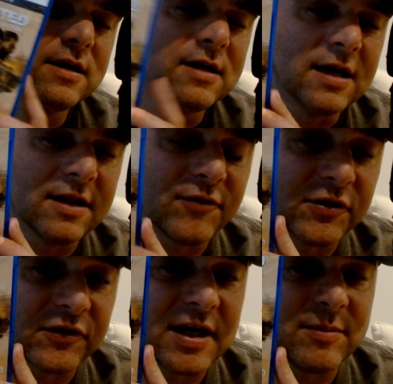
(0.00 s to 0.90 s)
The
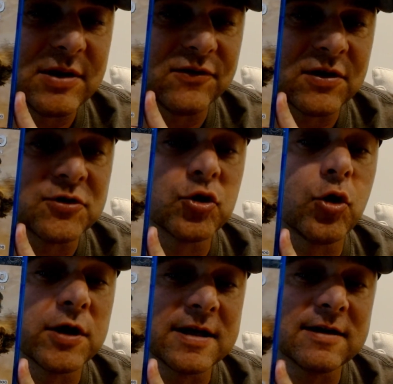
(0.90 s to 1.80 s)
first game is the
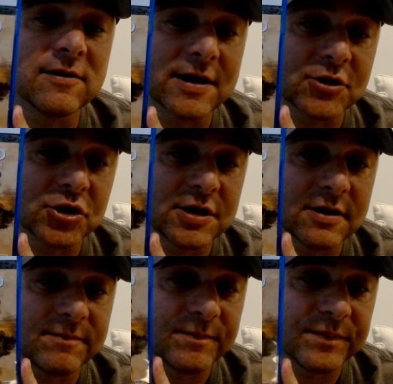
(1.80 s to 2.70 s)
Uncharted
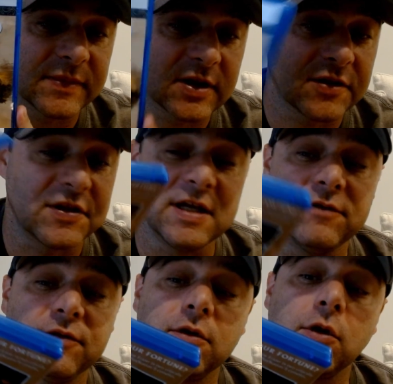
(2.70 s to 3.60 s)
collection.
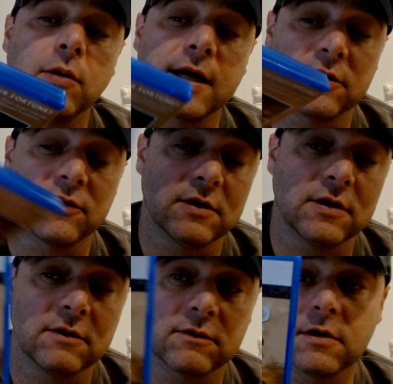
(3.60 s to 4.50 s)
Legacy of
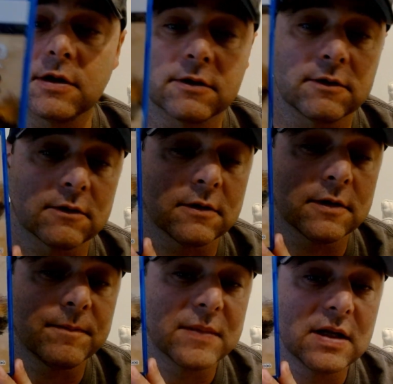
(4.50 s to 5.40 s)
Thieves collection, sorry.
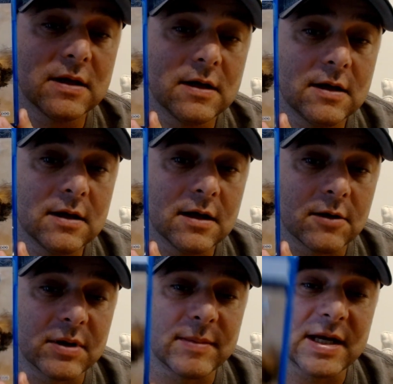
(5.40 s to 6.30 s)

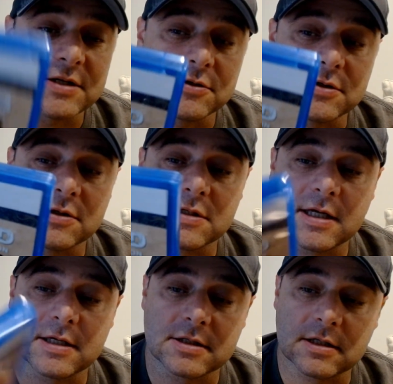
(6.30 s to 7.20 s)
Remastered. So this
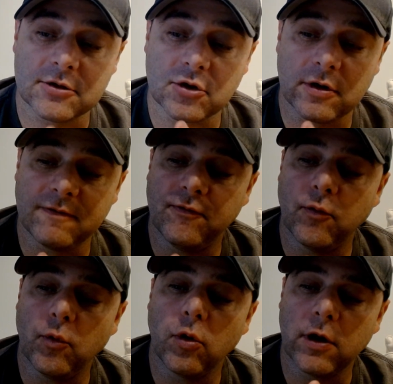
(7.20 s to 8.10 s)
has Uncharted
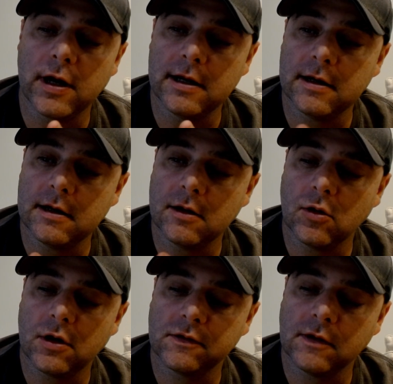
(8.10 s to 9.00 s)
4 and
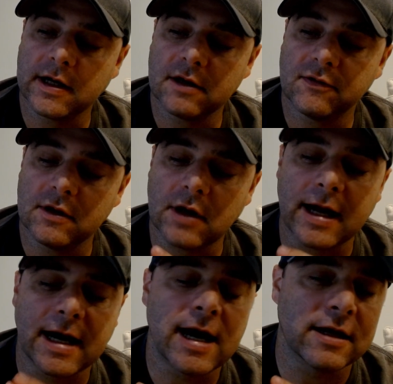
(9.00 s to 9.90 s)
Lost Legacy. I
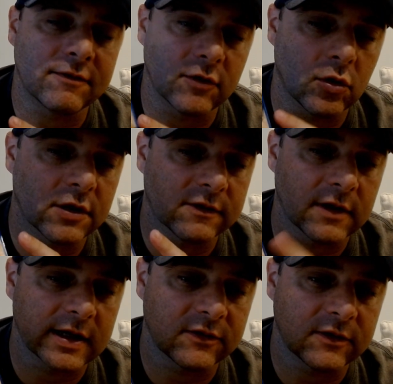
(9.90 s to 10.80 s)
got it for Lost
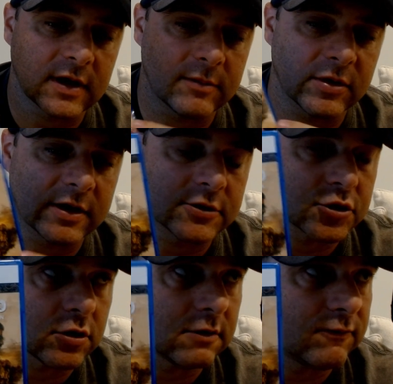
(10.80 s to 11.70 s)
Legacy. I played
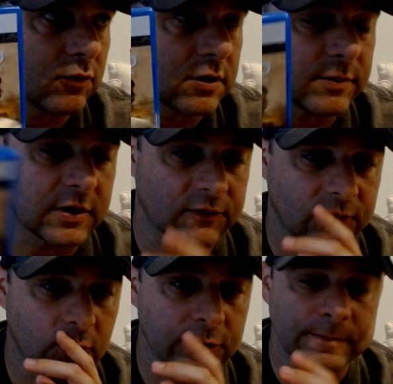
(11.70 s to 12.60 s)
Uncharted 4 on the
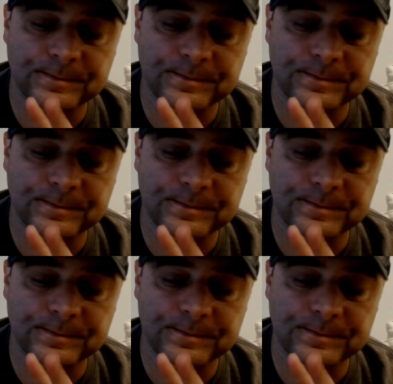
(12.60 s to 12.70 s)
PS4.